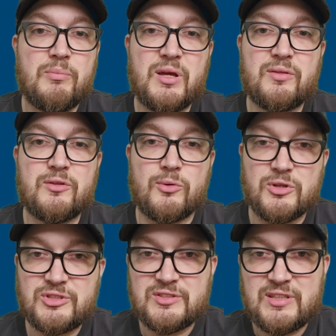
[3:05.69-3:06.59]
but the
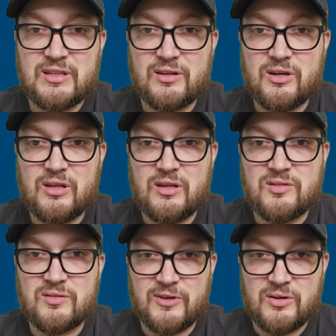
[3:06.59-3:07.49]
role she's taken on
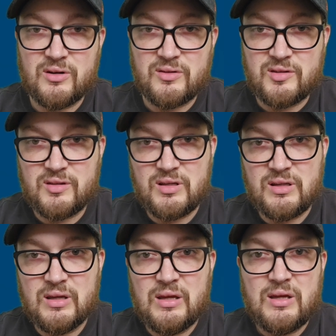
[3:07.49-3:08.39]
as defender of the
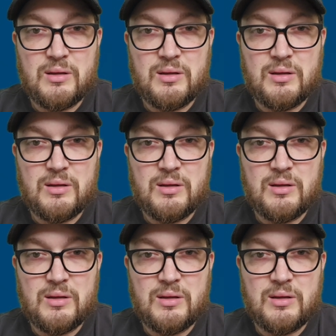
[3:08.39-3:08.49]
city